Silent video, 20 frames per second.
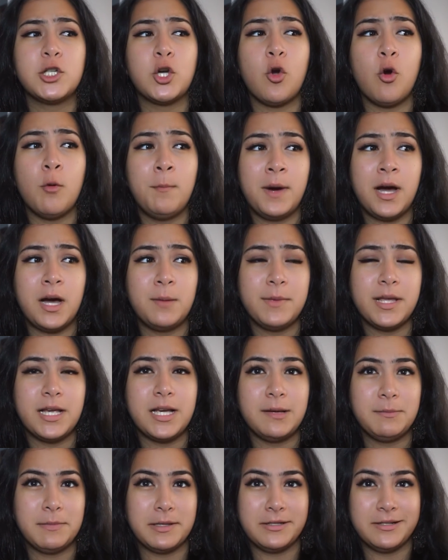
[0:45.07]

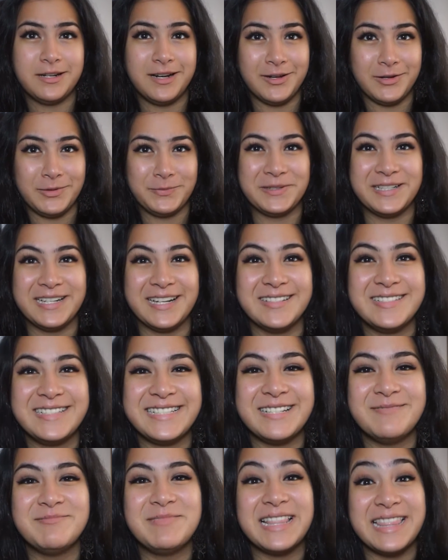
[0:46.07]
I don't know how you pronounce
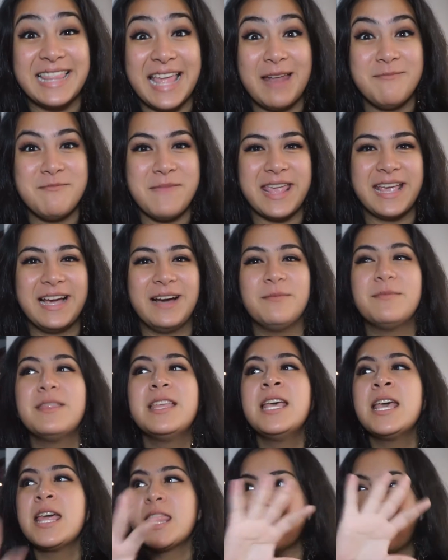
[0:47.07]
it, but that makeup,
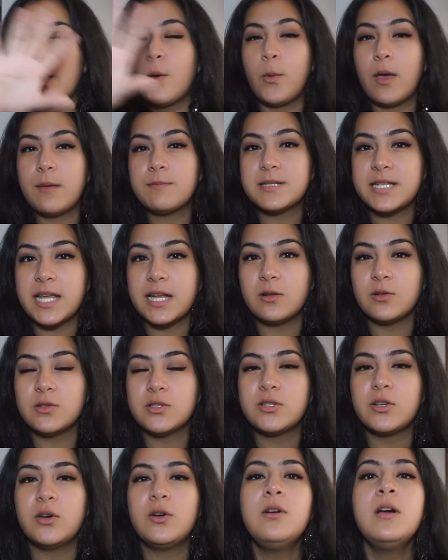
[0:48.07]
their website
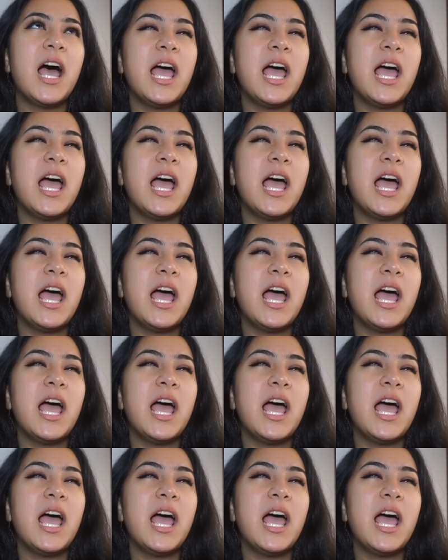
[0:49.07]
also.